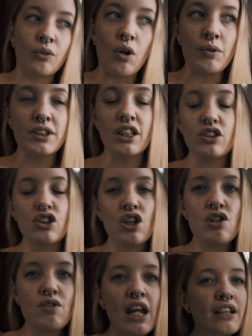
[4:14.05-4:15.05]
What was it,
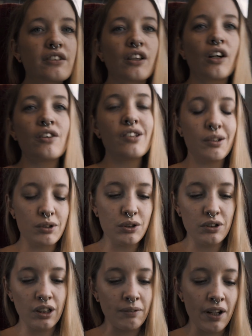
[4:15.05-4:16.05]
2 days ago, you were
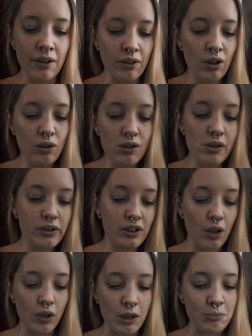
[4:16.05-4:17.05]
talking about, oh,
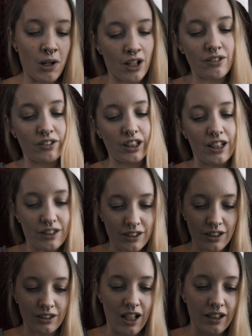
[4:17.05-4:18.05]
Sony might release
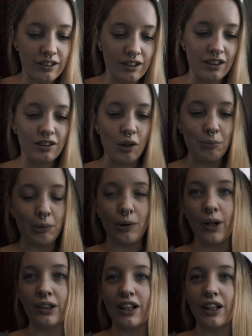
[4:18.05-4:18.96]
this lens at some point.